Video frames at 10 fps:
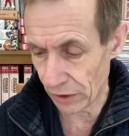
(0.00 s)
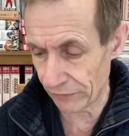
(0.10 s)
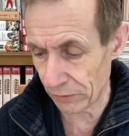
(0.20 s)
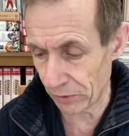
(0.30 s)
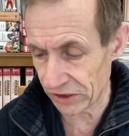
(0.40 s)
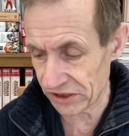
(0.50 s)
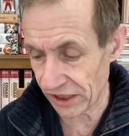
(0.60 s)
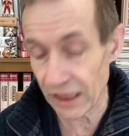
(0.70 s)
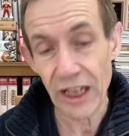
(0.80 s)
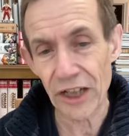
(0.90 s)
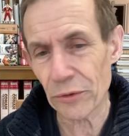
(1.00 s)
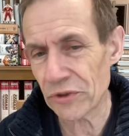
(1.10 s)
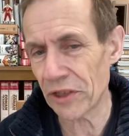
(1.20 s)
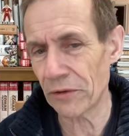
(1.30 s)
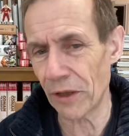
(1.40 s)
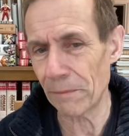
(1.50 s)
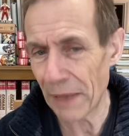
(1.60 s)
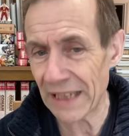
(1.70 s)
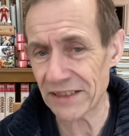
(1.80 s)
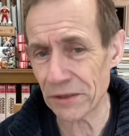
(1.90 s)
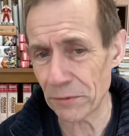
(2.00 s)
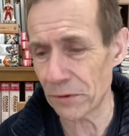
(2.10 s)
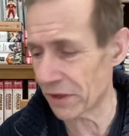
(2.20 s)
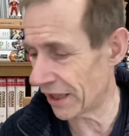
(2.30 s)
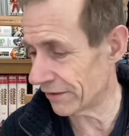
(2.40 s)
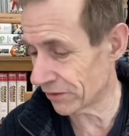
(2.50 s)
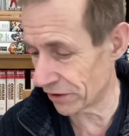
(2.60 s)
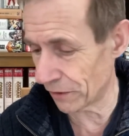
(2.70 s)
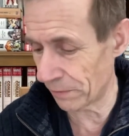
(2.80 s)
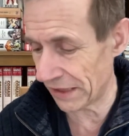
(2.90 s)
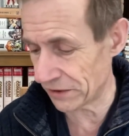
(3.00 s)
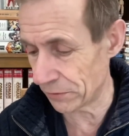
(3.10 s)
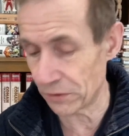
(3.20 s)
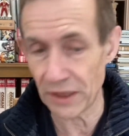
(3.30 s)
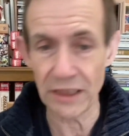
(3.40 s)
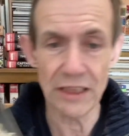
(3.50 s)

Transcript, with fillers: Everybody sing. And also, you've got a Patsy Walker, good old Patsy Walker.